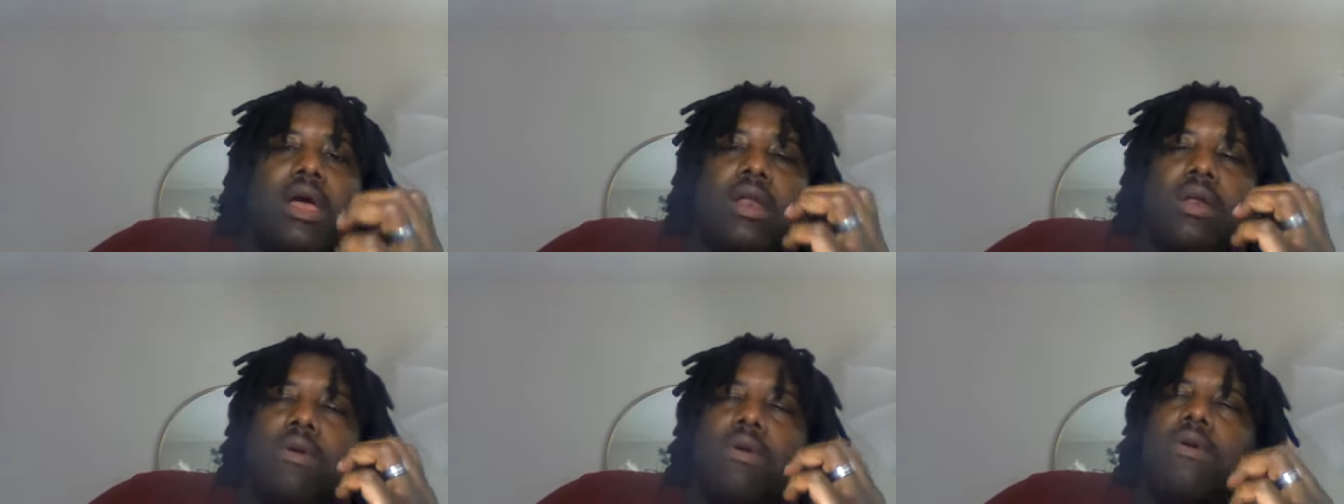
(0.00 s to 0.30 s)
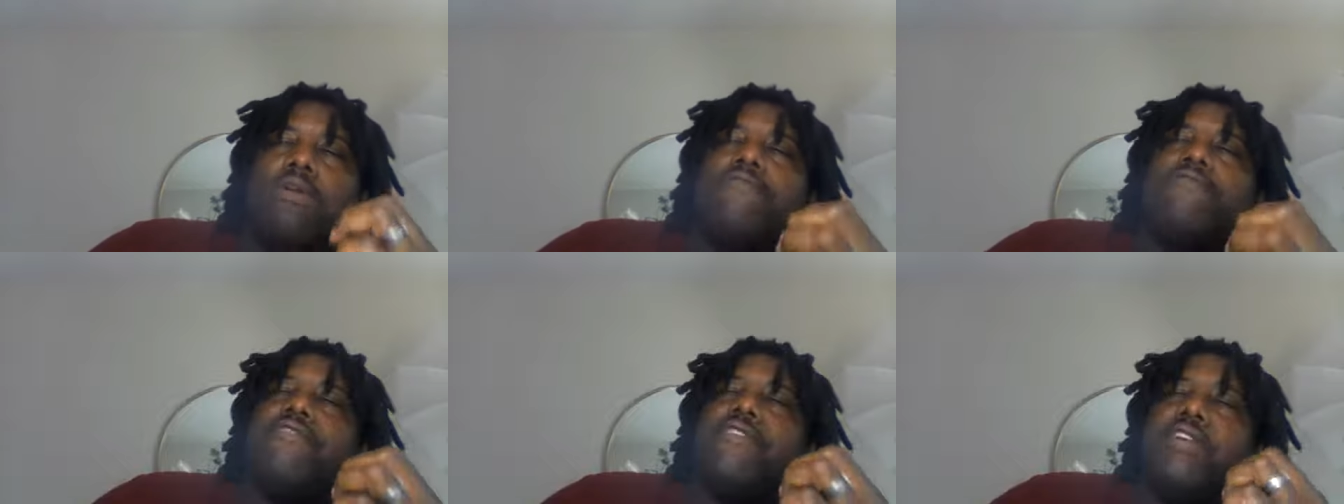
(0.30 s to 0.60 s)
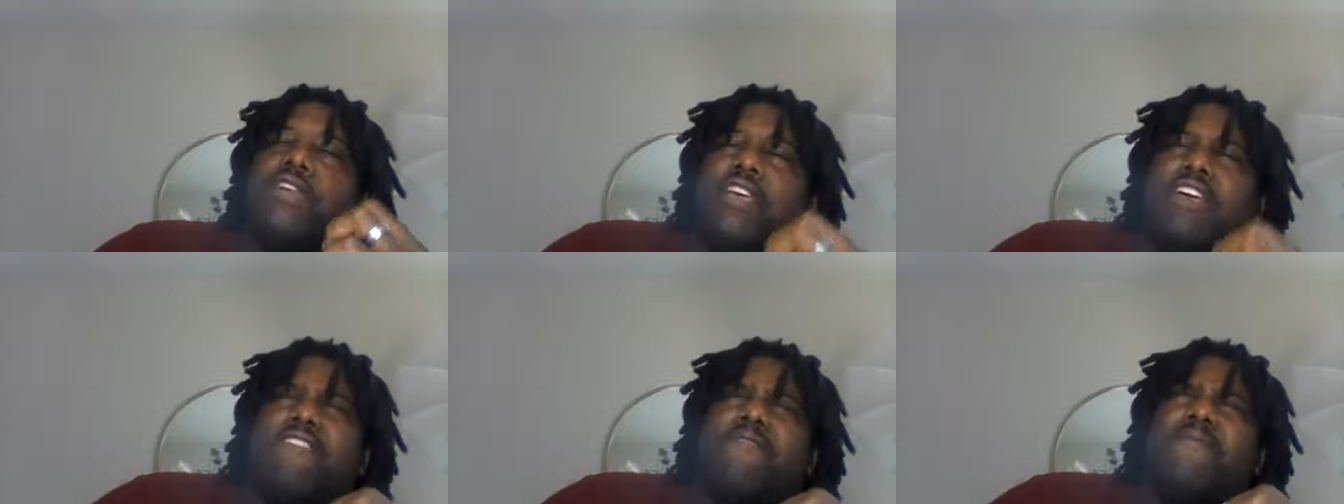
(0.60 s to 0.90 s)
Lord,
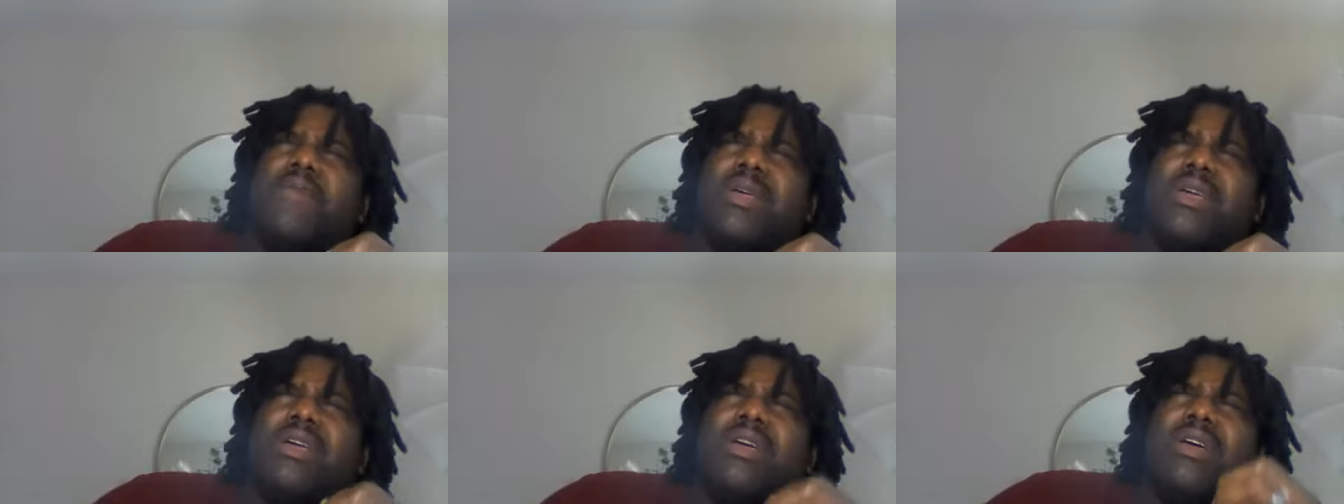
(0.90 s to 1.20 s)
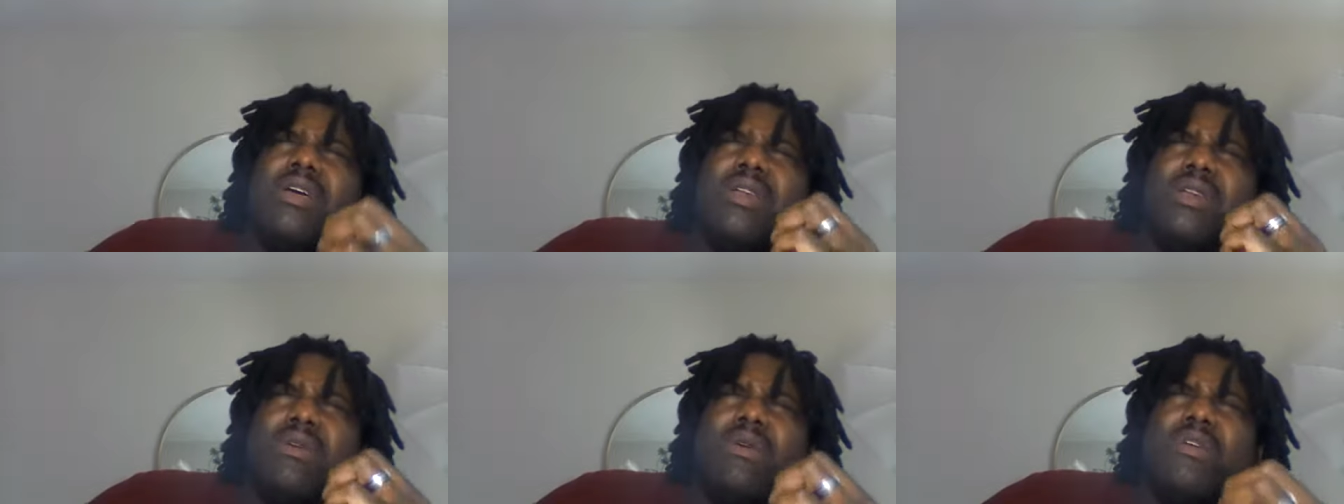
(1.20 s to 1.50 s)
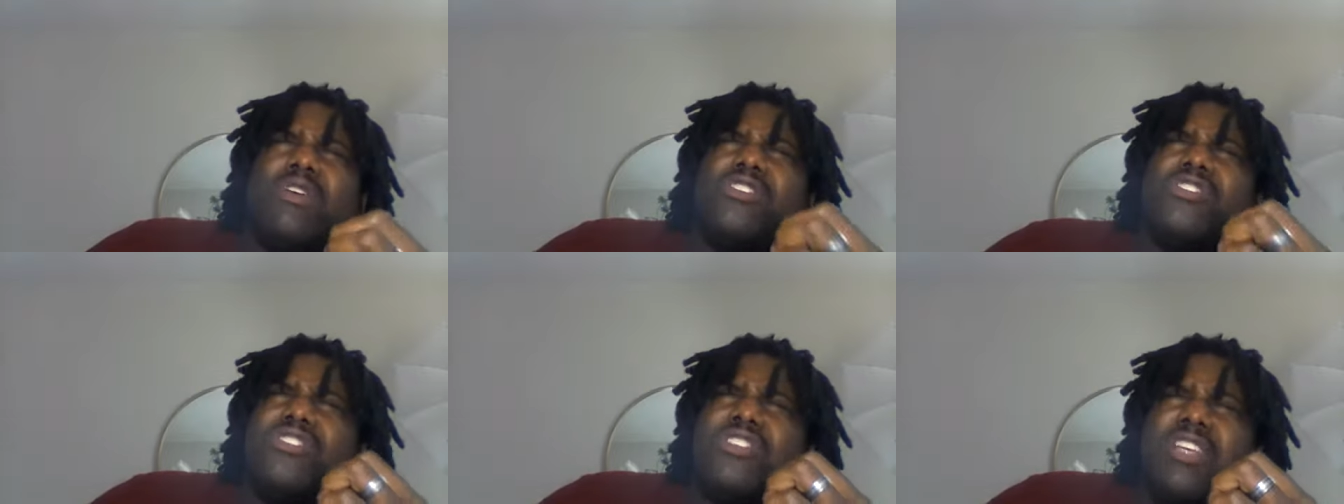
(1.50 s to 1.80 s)
forgive me.
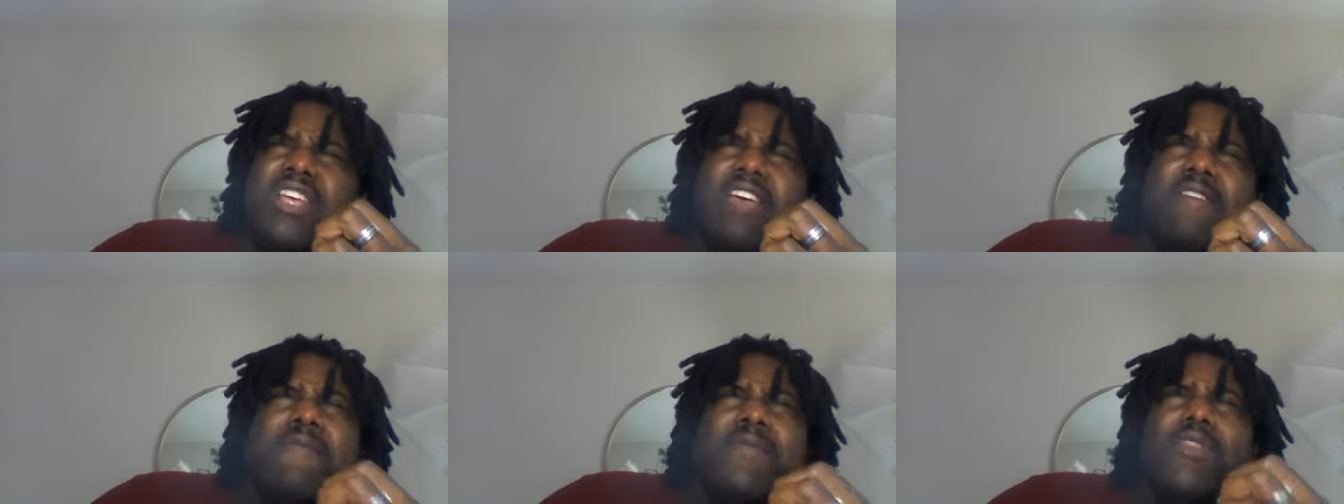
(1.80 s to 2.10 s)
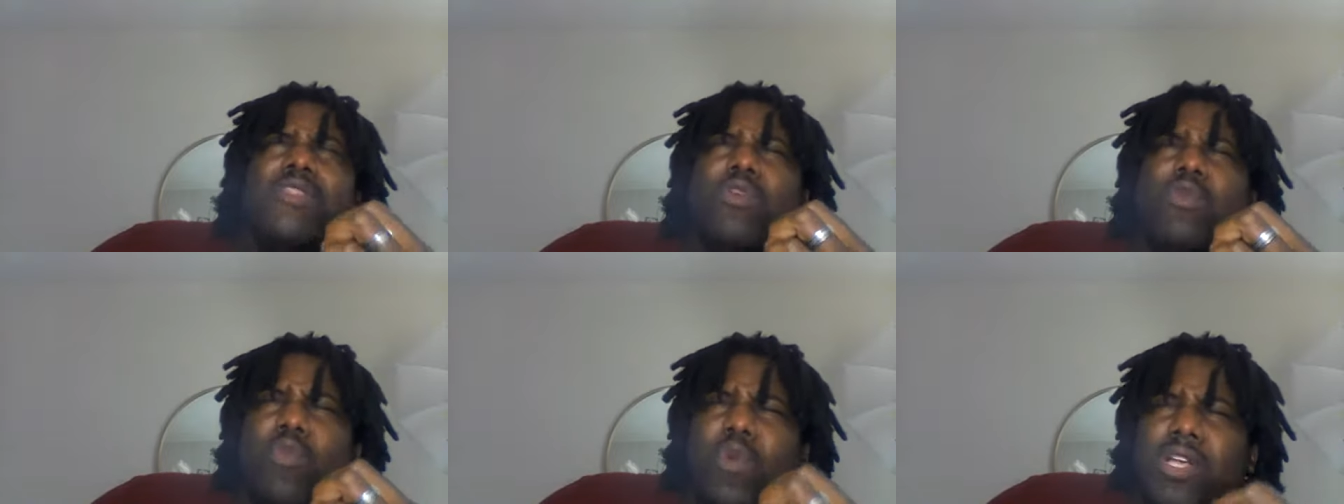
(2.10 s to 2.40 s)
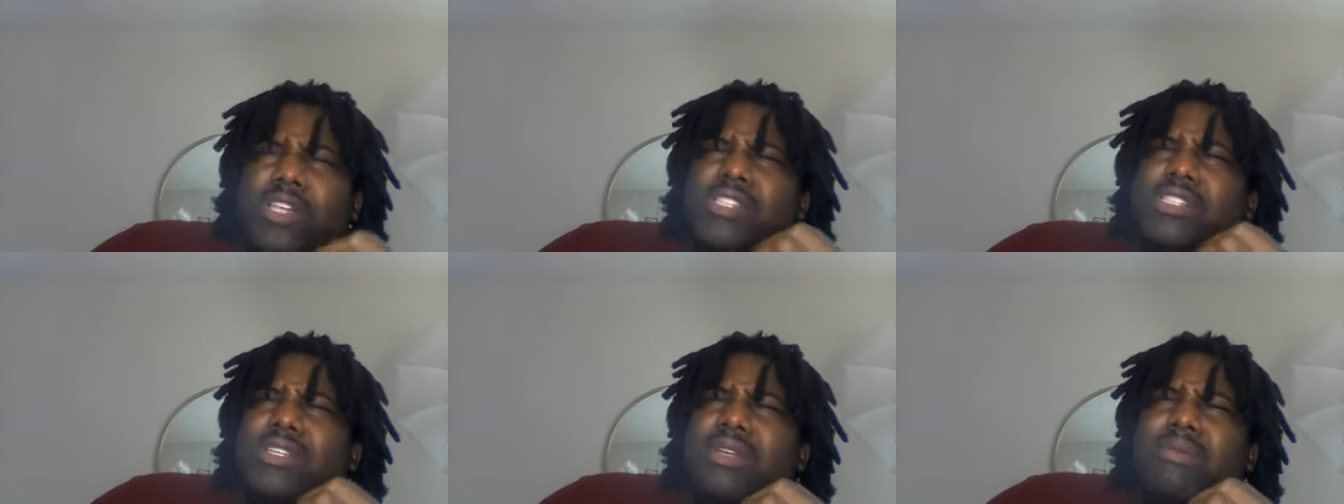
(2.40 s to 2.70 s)
Lord, give me the
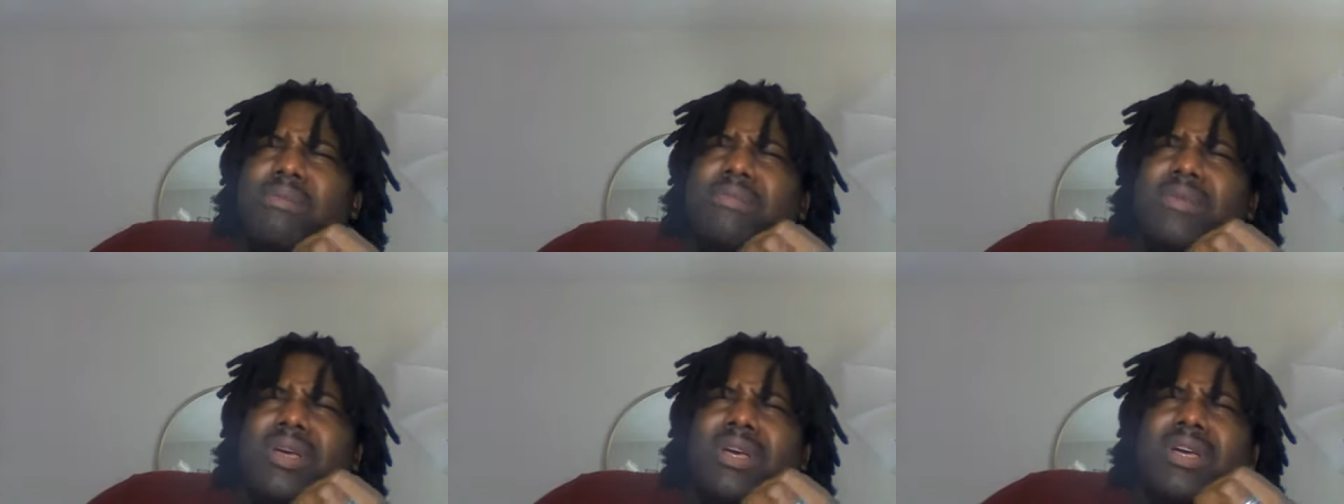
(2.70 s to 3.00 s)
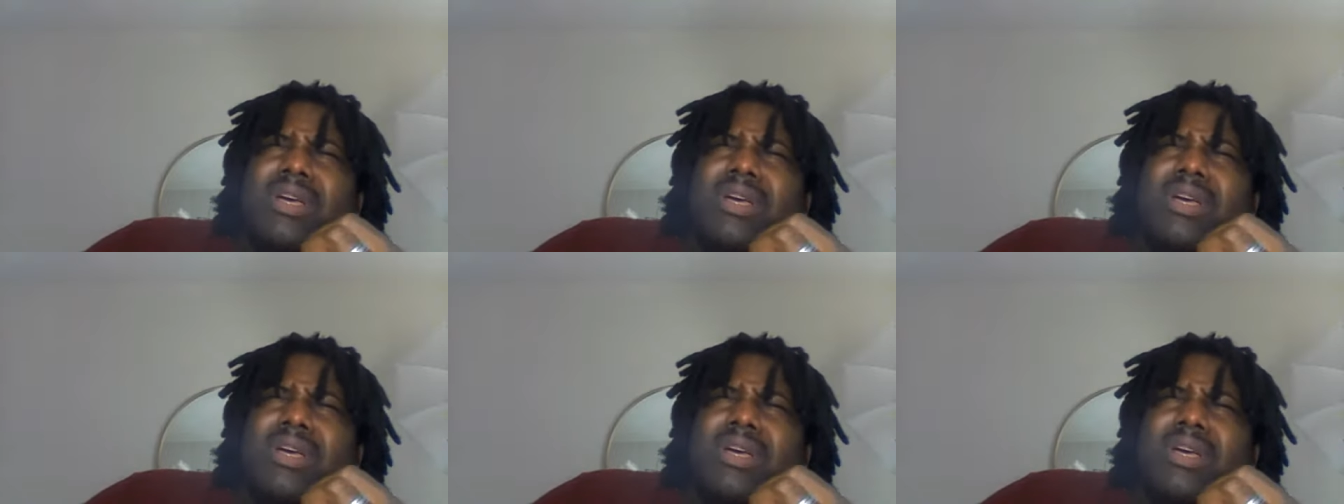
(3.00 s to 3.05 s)
wisdom